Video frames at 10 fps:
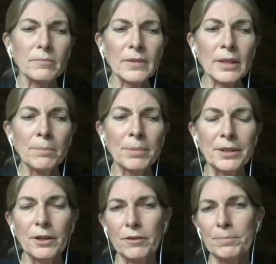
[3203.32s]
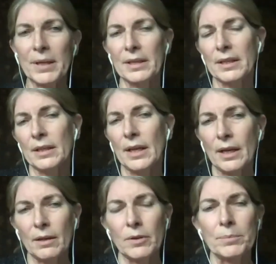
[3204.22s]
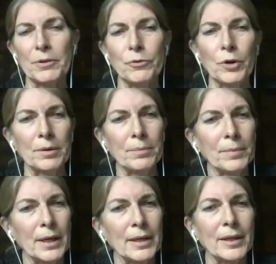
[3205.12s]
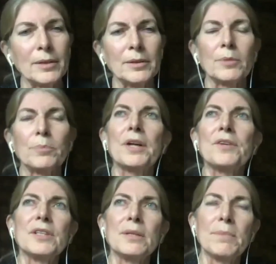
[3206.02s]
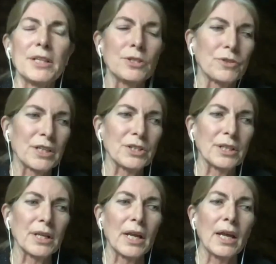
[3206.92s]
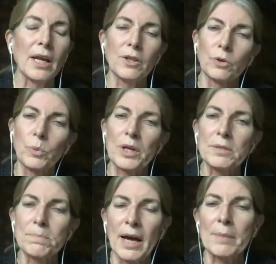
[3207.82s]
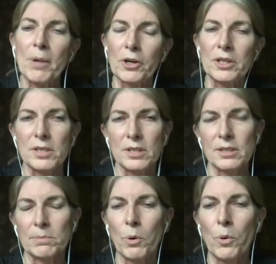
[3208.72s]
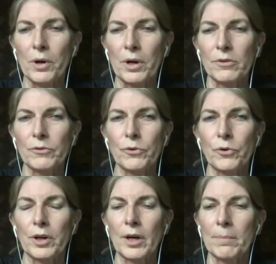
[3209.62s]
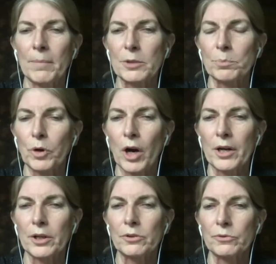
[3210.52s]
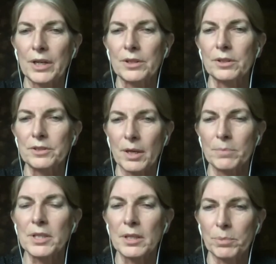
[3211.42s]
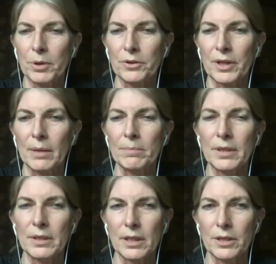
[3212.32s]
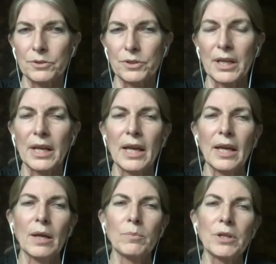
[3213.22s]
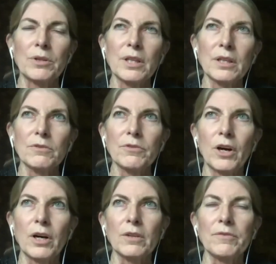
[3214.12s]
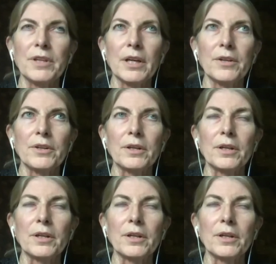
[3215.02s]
But there have been, well, before our present administration, there was bipartisan support for a much broader rental subsidy program in the country. And when you think of all of the other